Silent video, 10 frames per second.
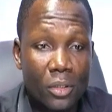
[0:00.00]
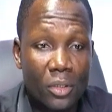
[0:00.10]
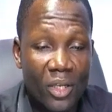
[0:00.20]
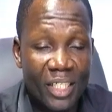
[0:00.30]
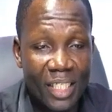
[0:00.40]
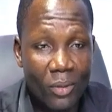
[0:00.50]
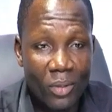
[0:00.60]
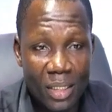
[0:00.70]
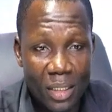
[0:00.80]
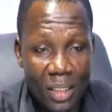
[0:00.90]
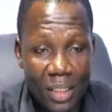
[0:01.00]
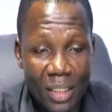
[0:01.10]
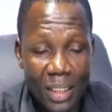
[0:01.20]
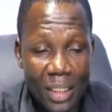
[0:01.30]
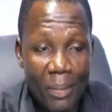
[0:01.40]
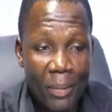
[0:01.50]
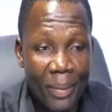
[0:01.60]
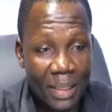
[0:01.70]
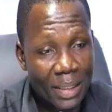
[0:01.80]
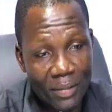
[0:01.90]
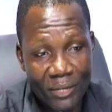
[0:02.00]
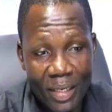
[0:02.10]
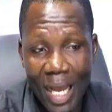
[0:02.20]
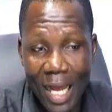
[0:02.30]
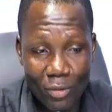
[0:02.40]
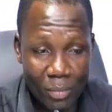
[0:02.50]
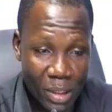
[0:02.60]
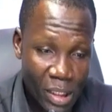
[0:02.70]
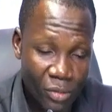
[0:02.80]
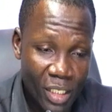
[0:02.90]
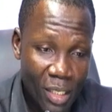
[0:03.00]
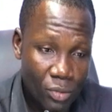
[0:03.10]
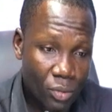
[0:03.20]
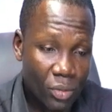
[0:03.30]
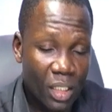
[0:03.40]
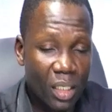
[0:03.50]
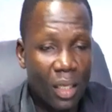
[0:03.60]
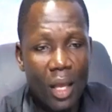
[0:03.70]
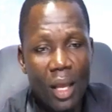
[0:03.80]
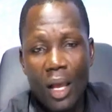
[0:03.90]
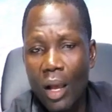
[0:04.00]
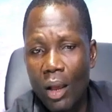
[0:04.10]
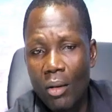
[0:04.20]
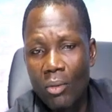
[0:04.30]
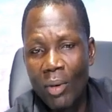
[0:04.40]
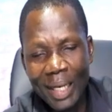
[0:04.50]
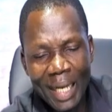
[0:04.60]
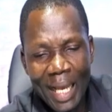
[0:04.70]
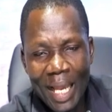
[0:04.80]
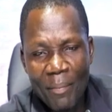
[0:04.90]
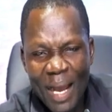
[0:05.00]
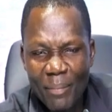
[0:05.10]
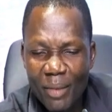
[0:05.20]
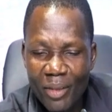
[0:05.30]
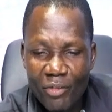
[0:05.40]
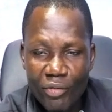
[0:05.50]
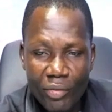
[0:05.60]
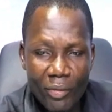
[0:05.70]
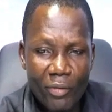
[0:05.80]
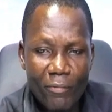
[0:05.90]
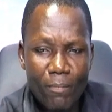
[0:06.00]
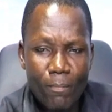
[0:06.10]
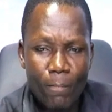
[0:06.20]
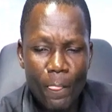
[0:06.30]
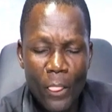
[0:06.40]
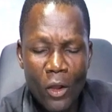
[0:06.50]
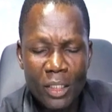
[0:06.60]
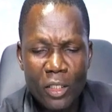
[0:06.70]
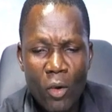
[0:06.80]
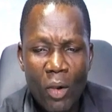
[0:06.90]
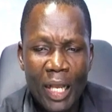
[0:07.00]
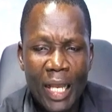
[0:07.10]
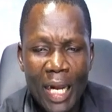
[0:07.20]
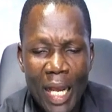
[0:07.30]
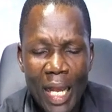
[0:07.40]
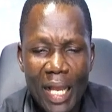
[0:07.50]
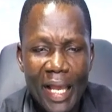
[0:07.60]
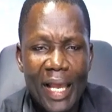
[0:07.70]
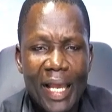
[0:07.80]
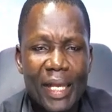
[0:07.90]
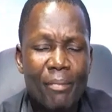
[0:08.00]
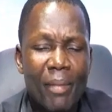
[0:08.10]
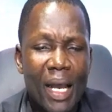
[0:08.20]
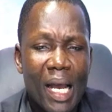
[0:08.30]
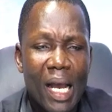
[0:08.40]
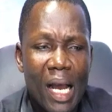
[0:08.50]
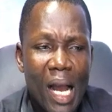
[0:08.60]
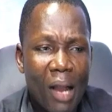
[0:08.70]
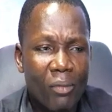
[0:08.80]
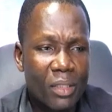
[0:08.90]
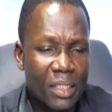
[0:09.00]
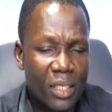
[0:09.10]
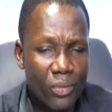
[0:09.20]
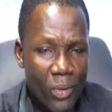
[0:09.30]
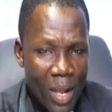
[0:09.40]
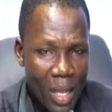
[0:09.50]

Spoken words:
ade kosi ya papa Steven Adom Kyei Duah so when na ya maami bi nso o se o won kra e de ma Akwasi Awuah